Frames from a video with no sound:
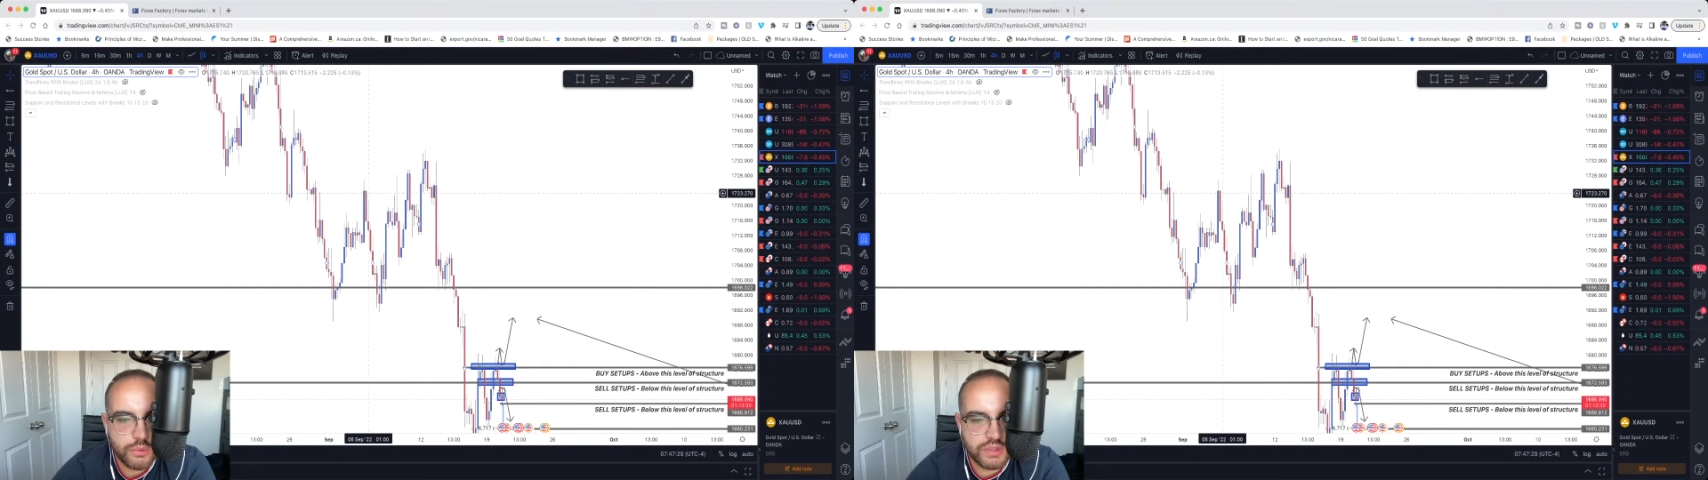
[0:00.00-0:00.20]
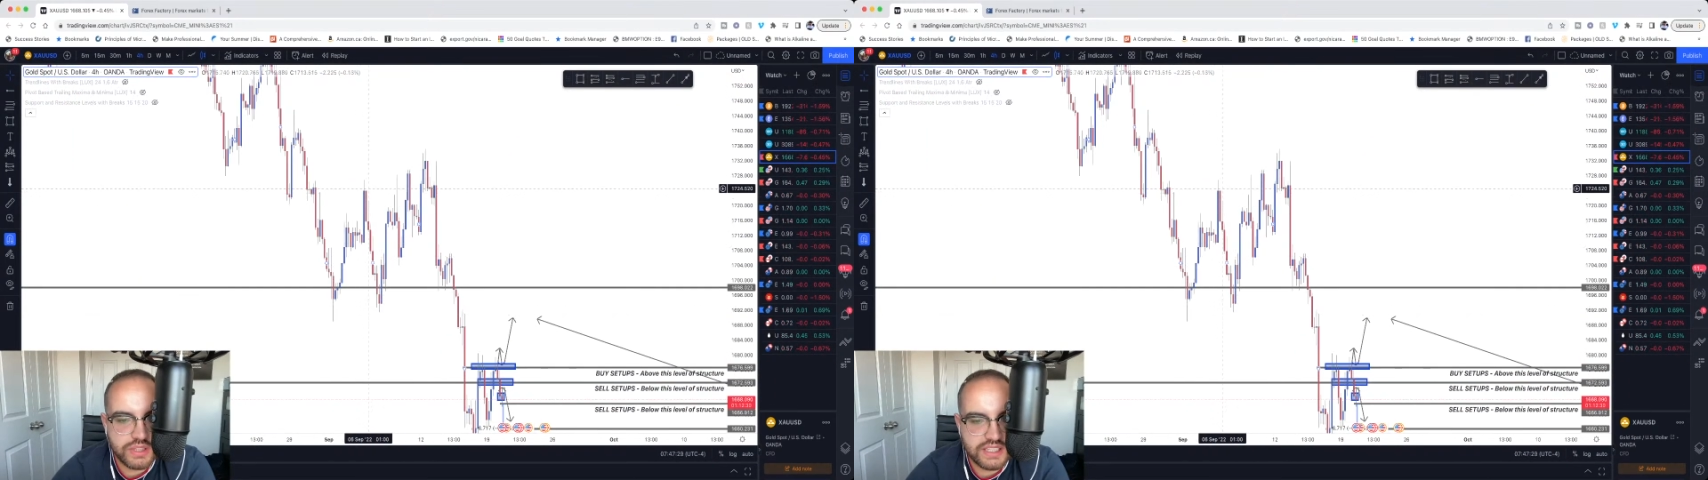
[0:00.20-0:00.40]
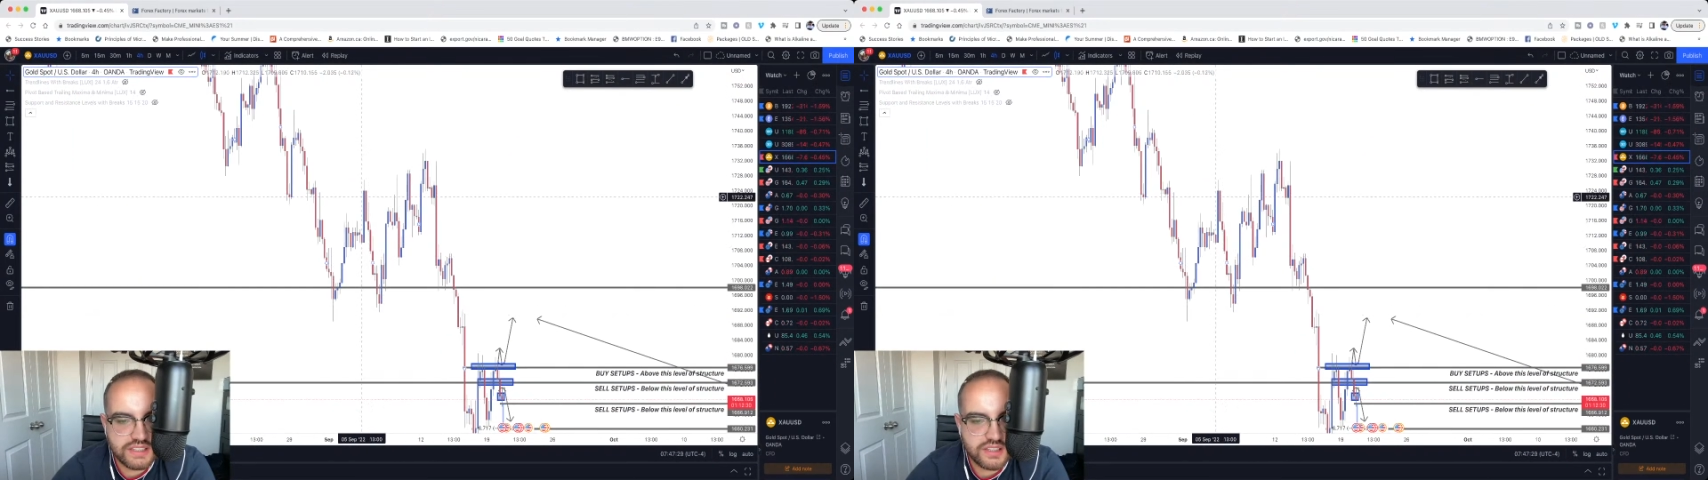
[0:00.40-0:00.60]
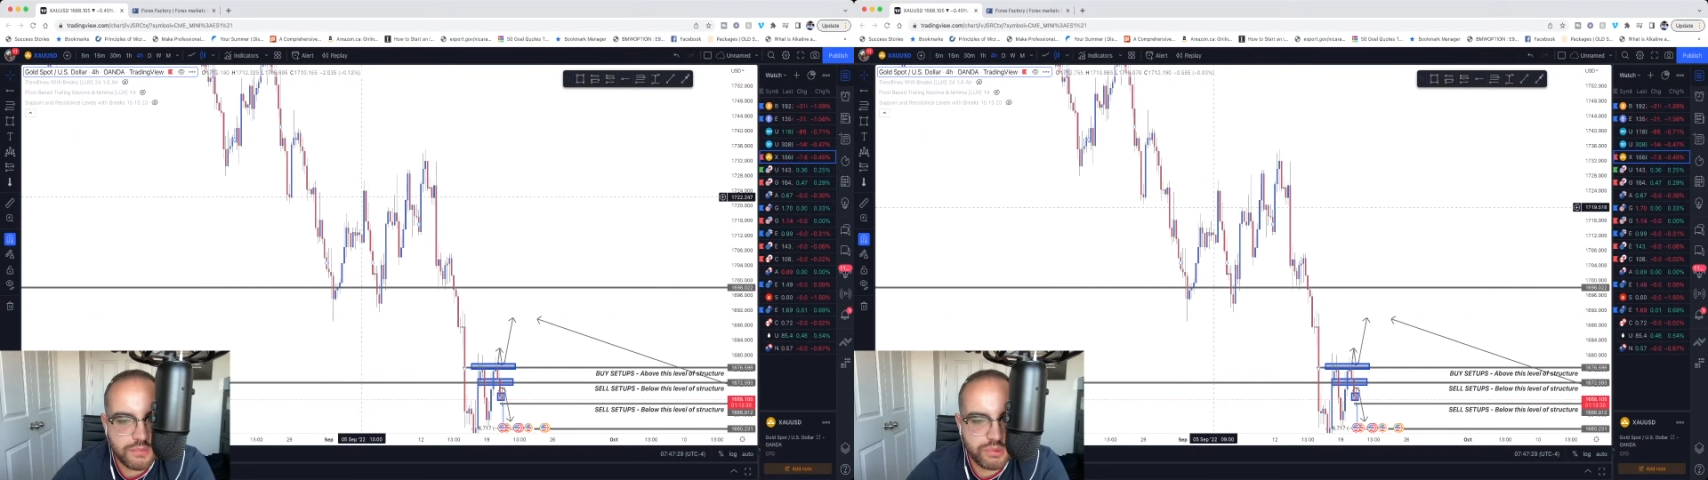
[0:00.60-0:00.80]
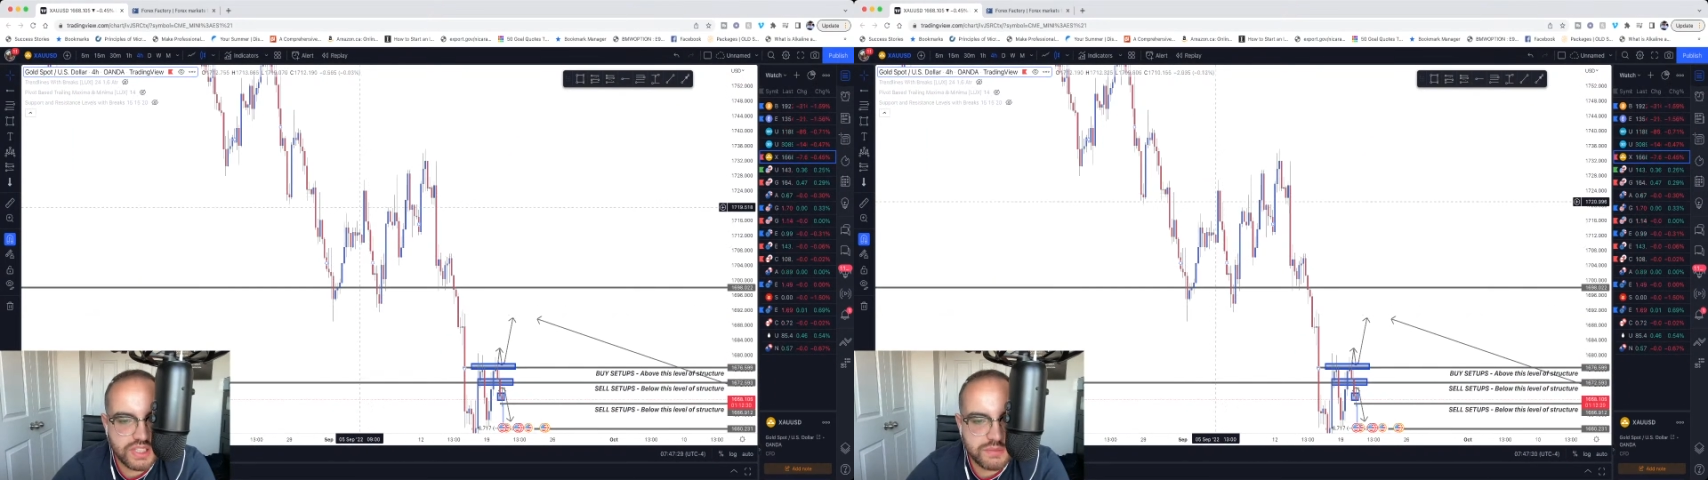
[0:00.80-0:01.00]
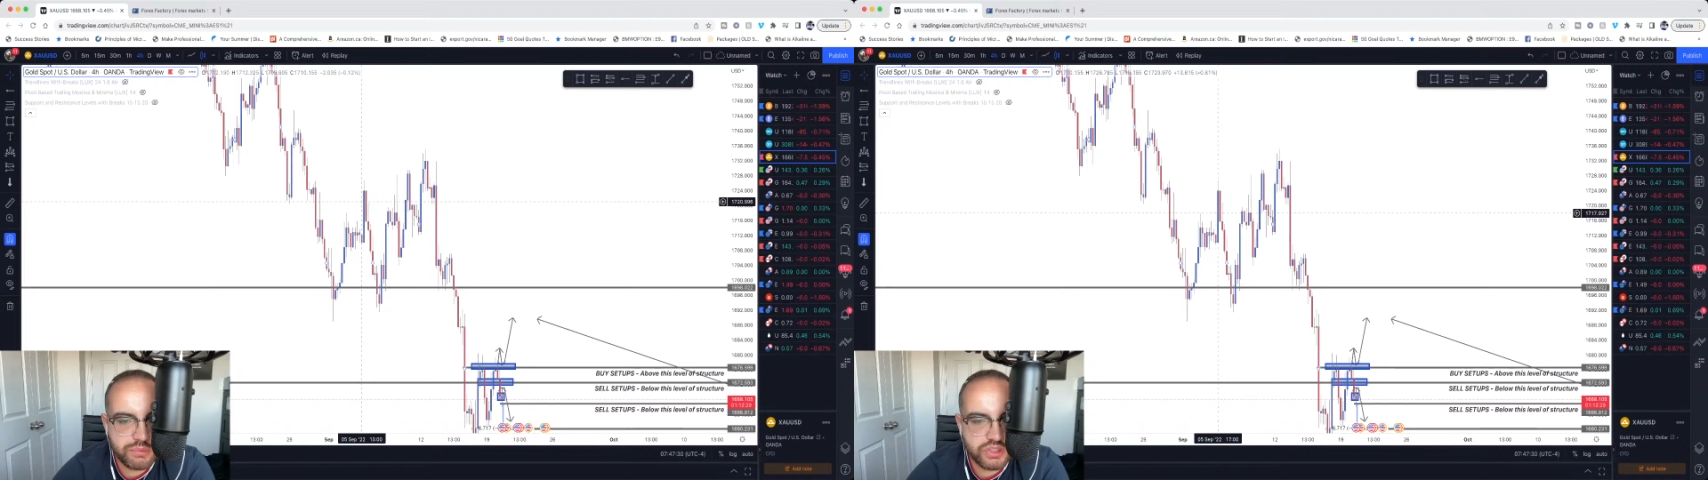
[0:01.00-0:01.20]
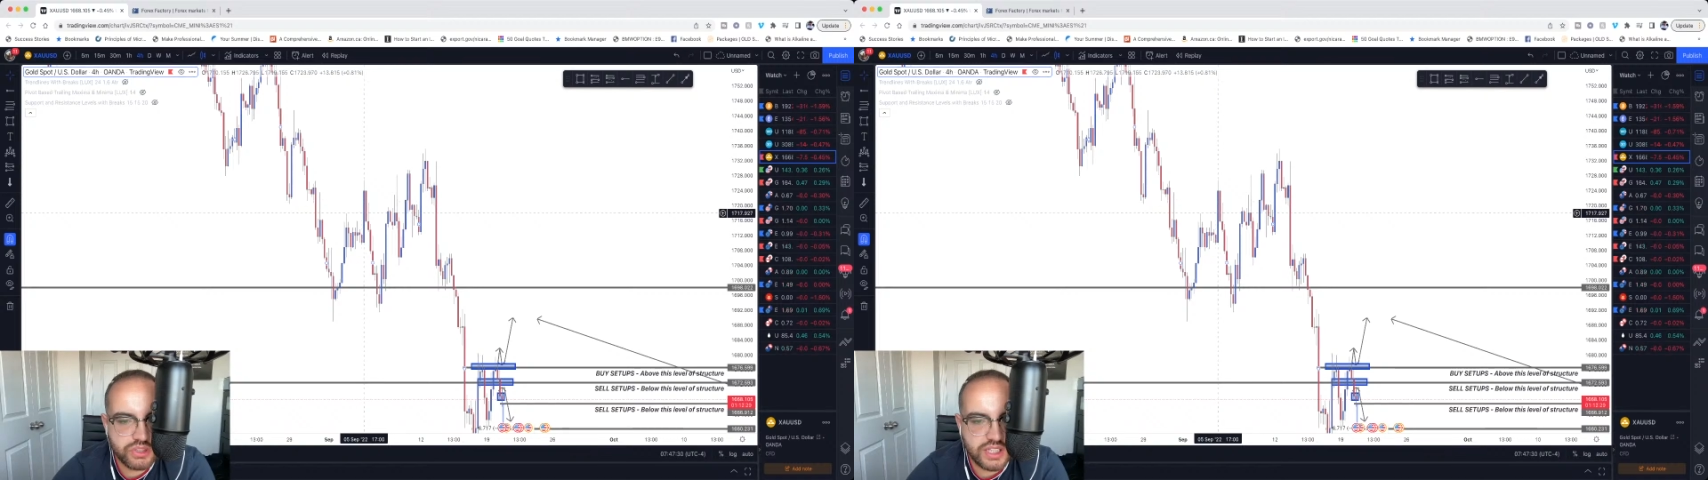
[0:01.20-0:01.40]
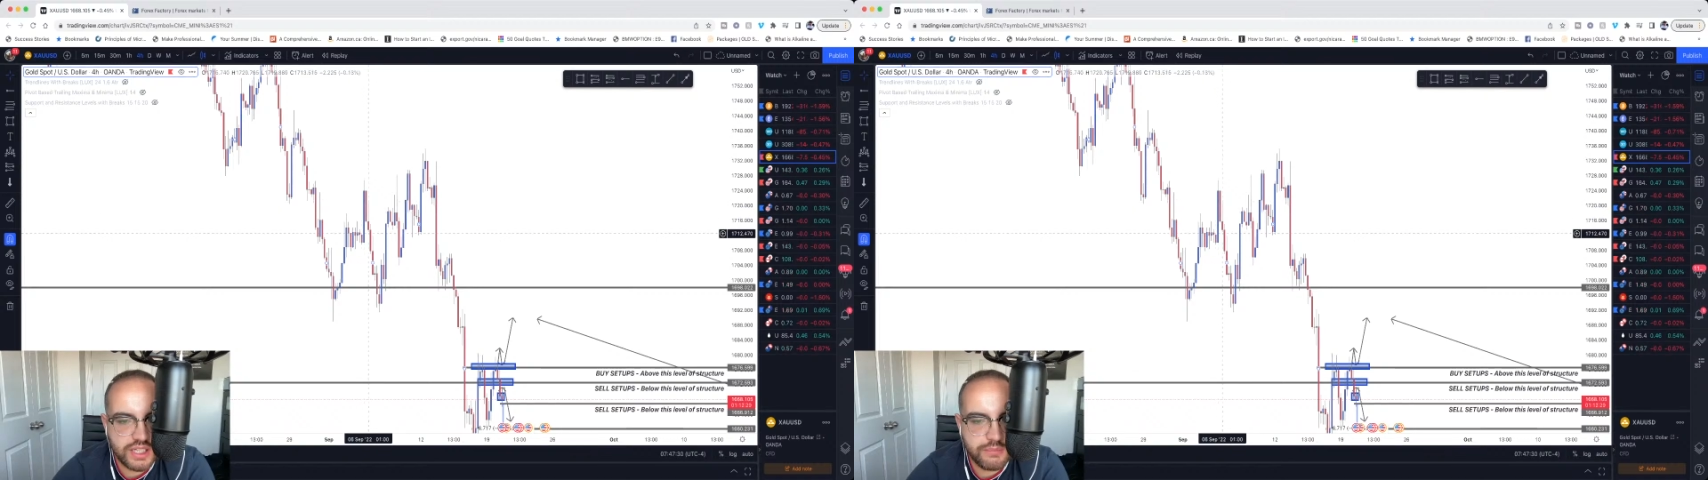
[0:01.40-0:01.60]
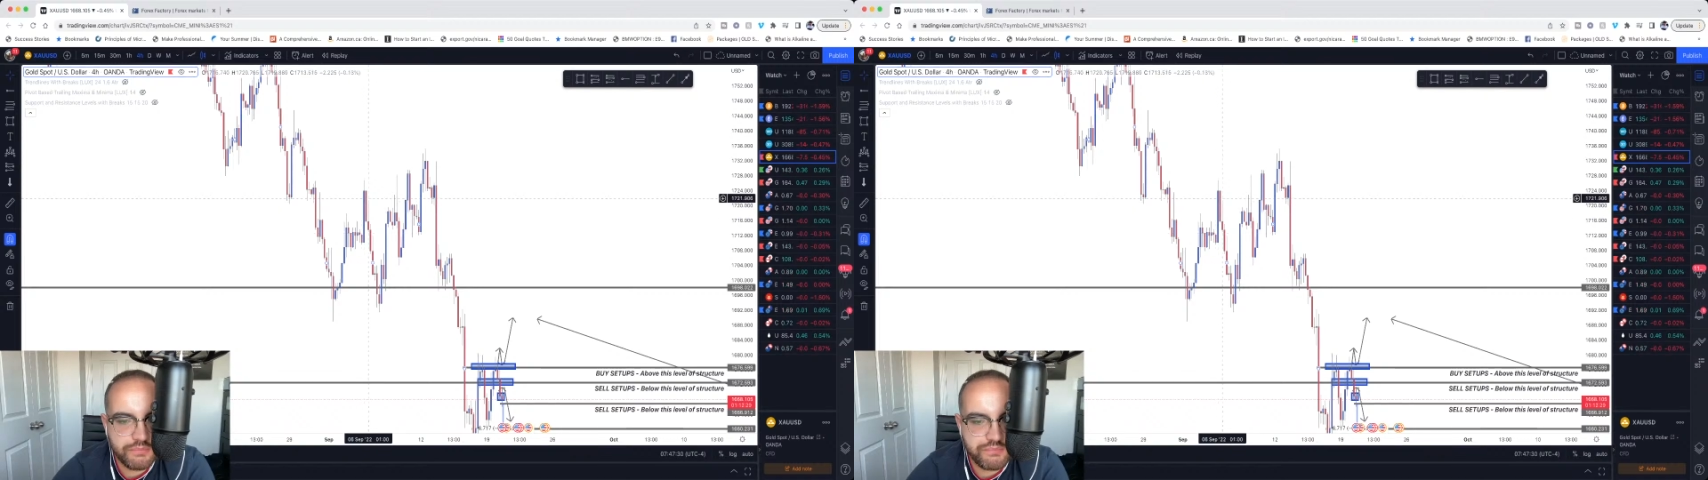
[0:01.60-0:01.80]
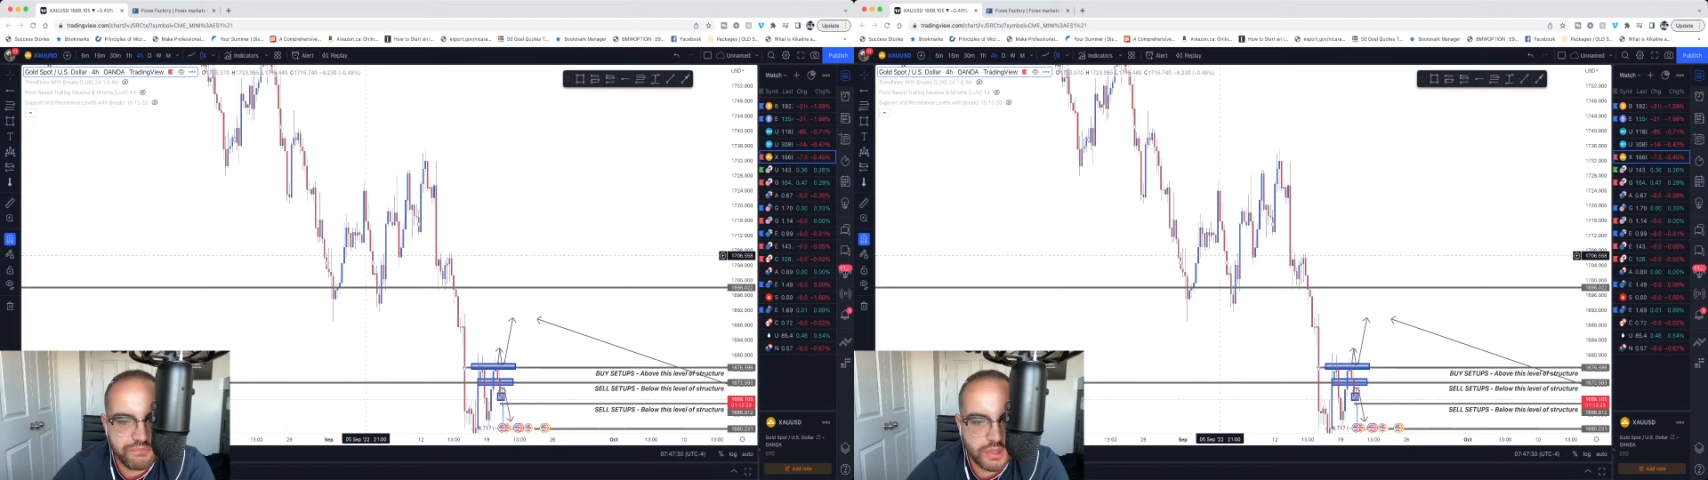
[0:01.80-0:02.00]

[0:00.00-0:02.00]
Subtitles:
we then saw price push up,